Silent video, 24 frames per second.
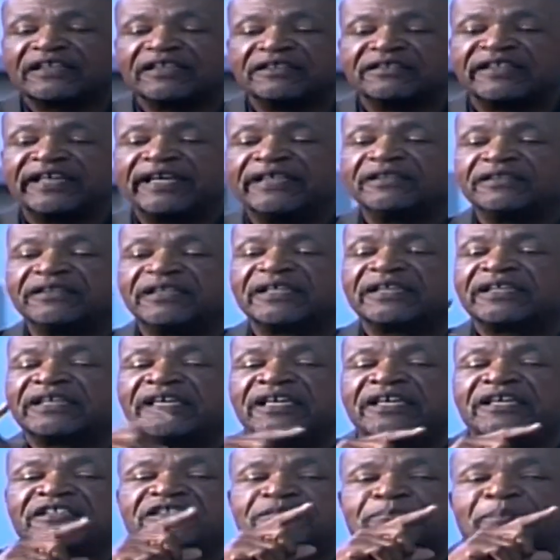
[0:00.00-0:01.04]
than the
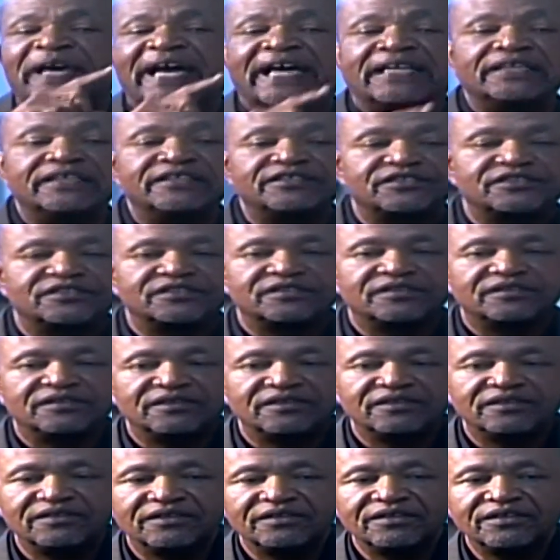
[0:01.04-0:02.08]
king's palace.
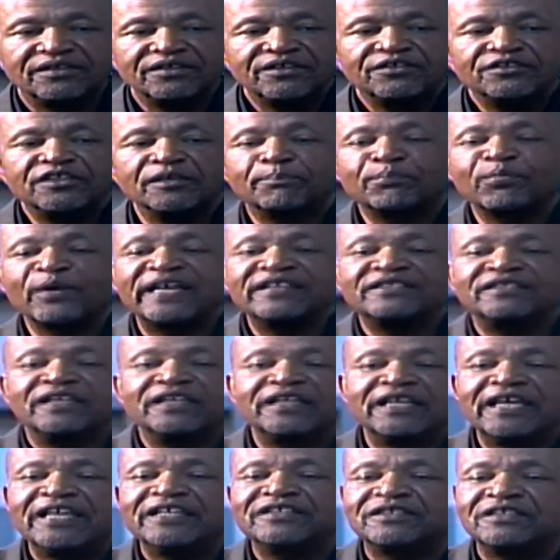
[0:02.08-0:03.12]
The president
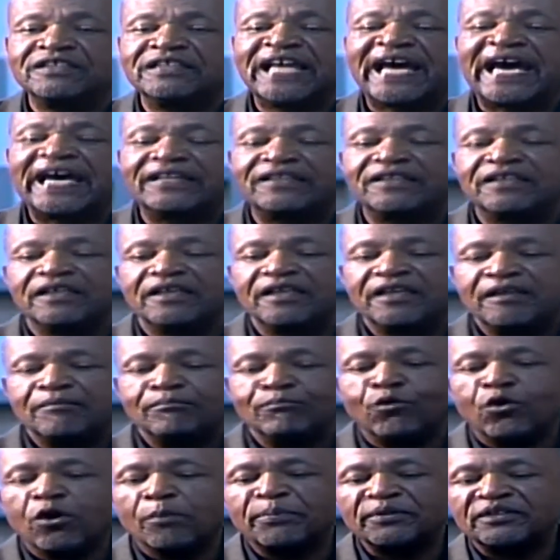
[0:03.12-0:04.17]
is not
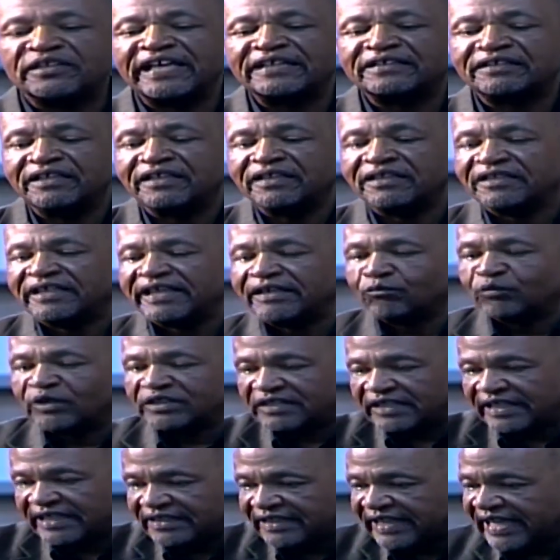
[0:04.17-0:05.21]
more protected than what's
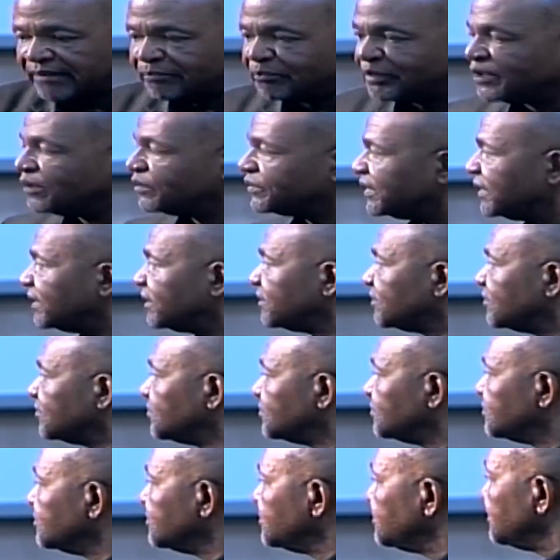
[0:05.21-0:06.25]
in that building.
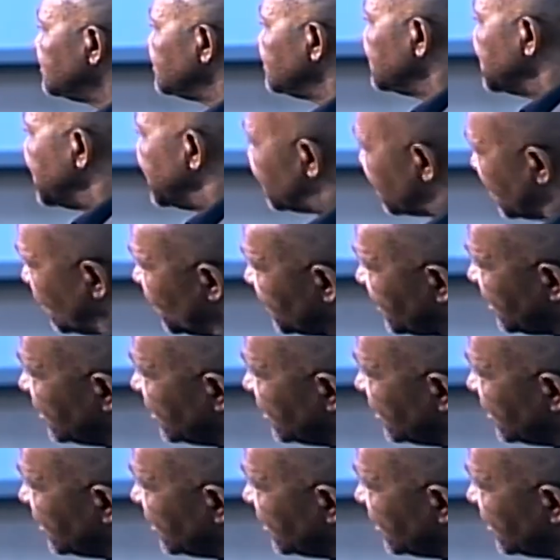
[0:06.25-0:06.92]
I said, what's in the